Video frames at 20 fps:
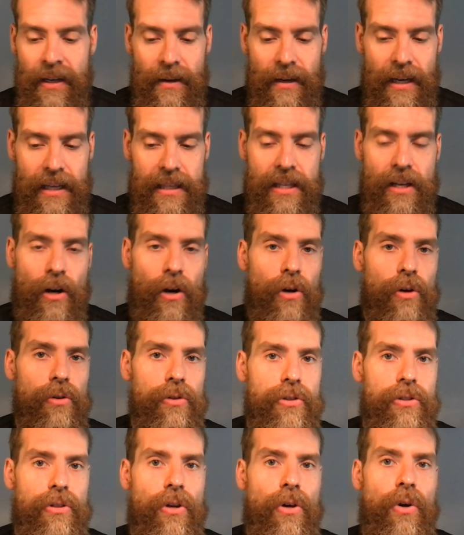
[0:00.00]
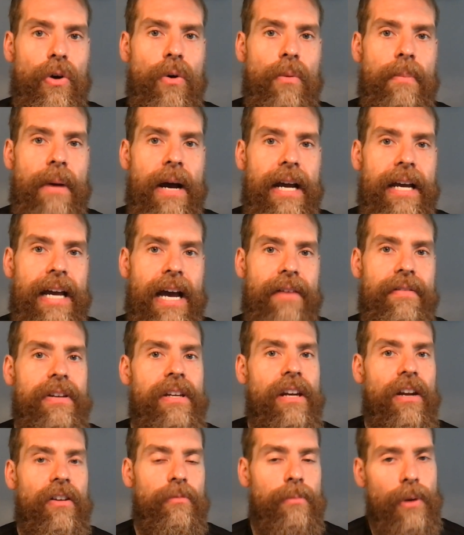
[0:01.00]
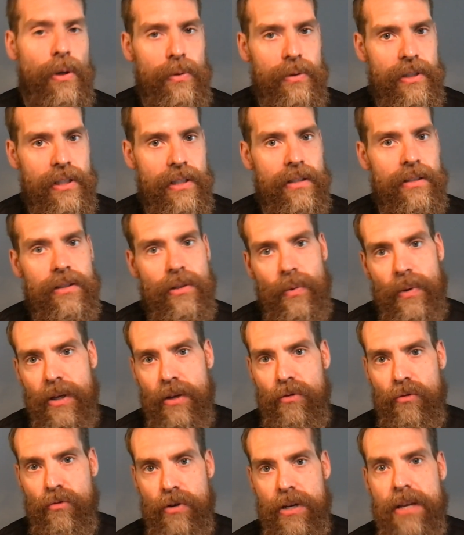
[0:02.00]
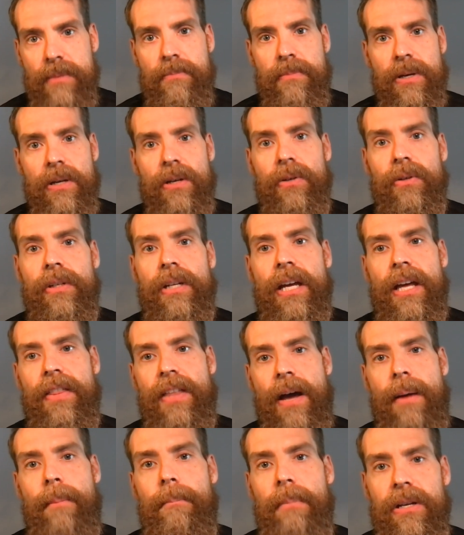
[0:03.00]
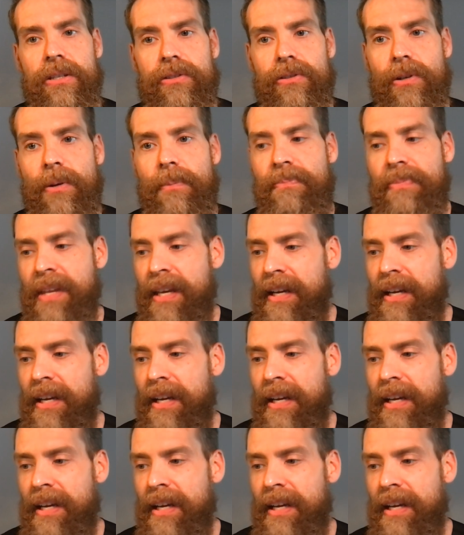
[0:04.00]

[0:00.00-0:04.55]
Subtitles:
and then also by having enough protein so we can rebuild that muscle.